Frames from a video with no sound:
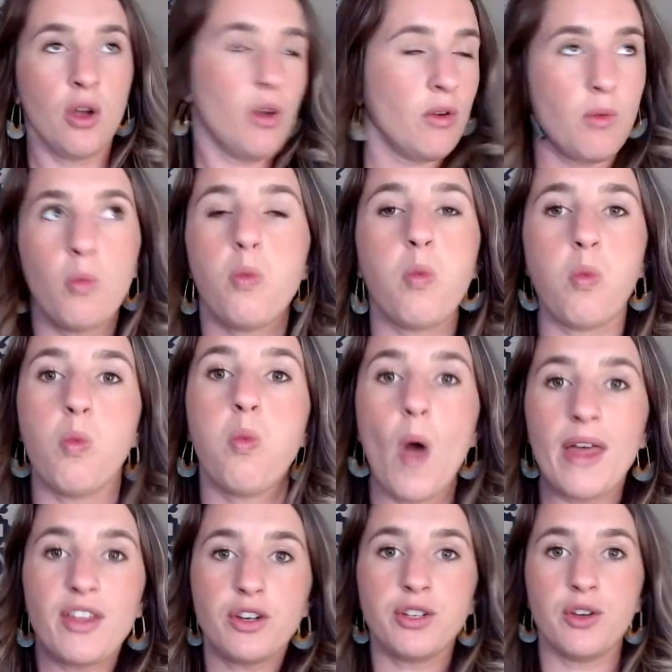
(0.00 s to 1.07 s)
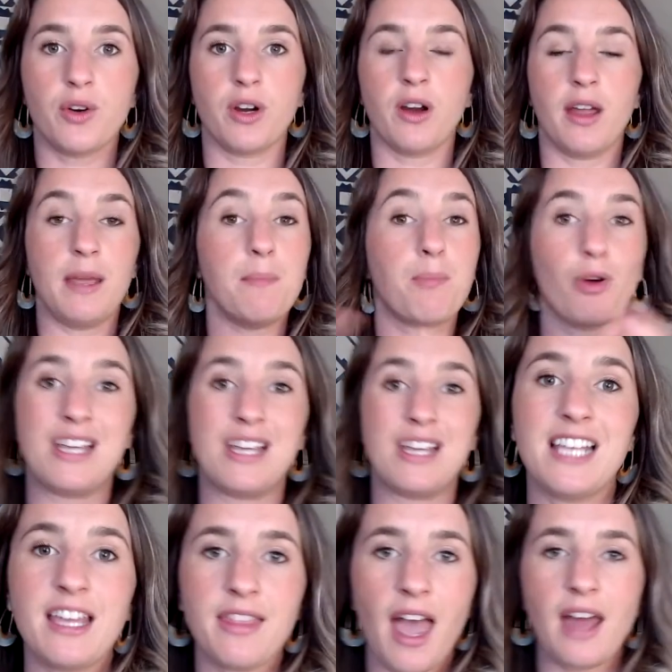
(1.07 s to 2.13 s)
Whether you're
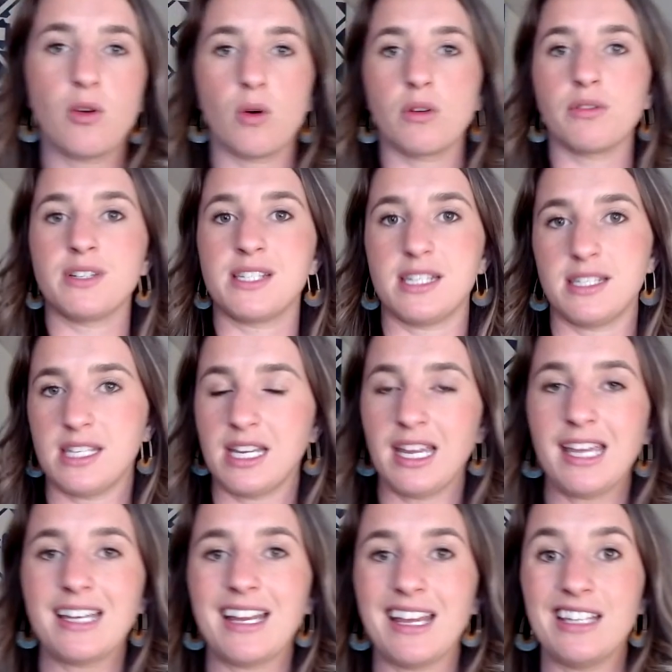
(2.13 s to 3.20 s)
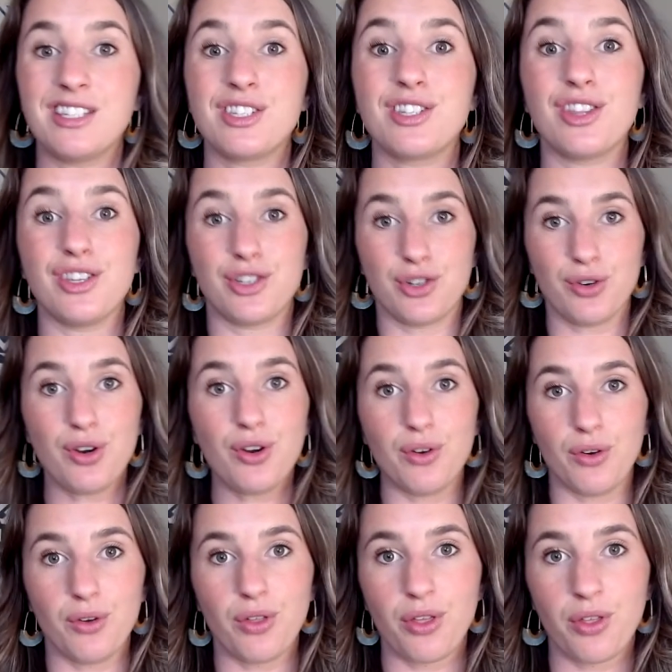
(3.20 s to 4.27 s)
embracing that or resisting it, it's the
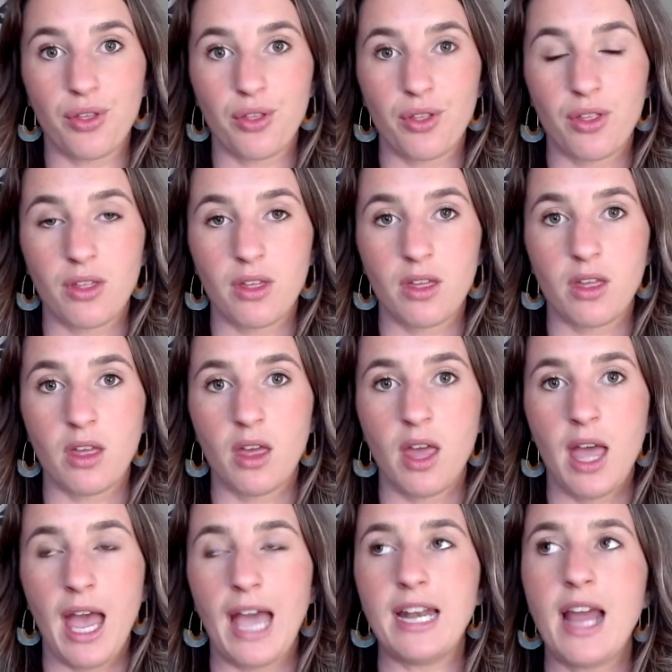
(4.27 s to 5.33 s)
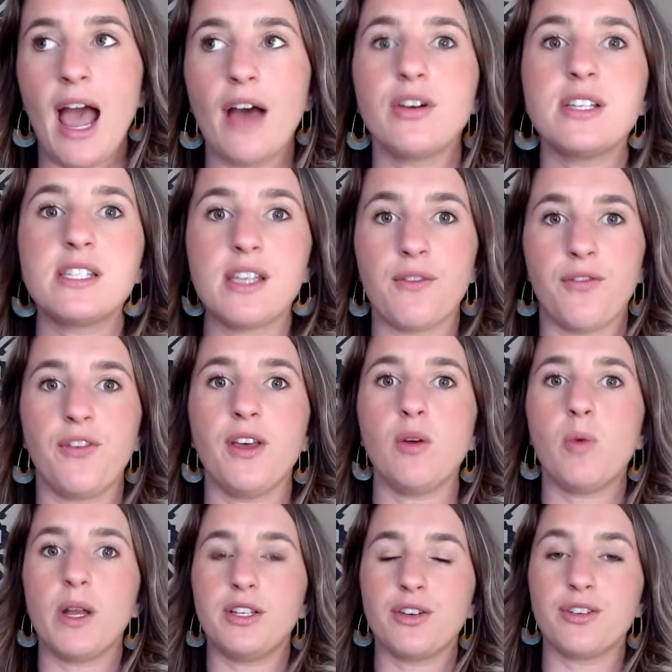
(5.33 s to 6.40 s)
truth. And how does it feel
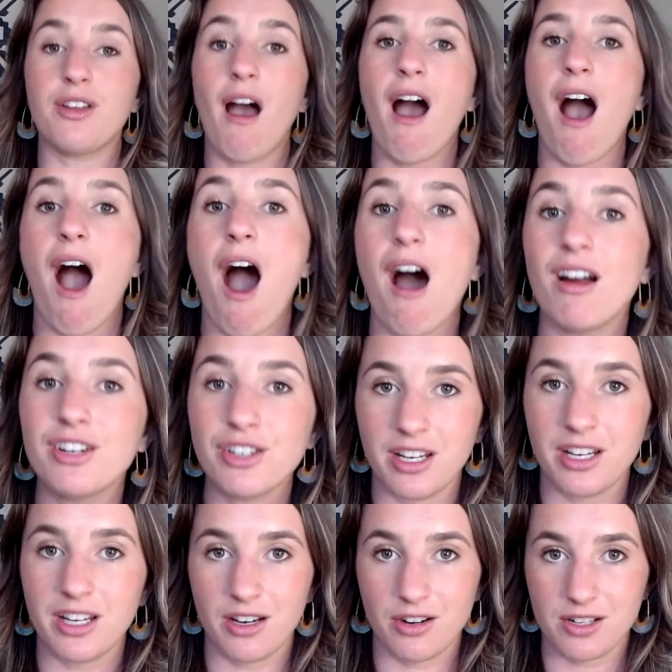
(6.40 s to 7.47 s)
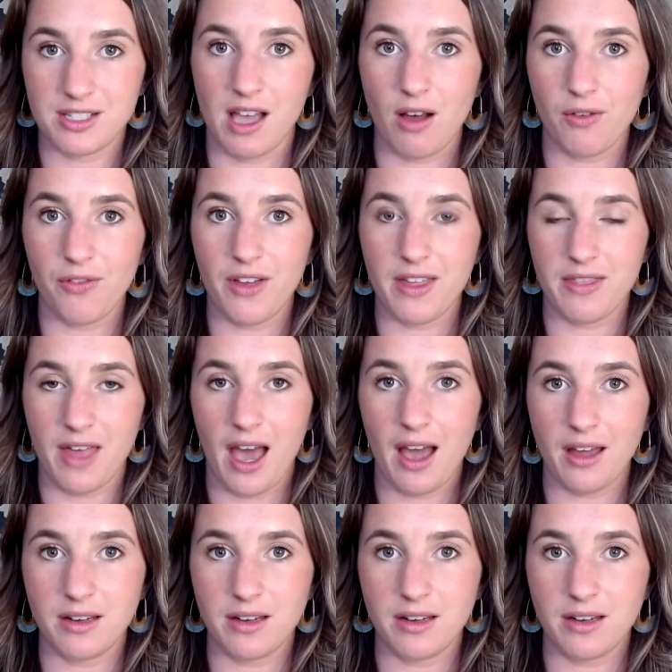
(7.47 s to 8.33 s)
when you're not honoring yourself in that,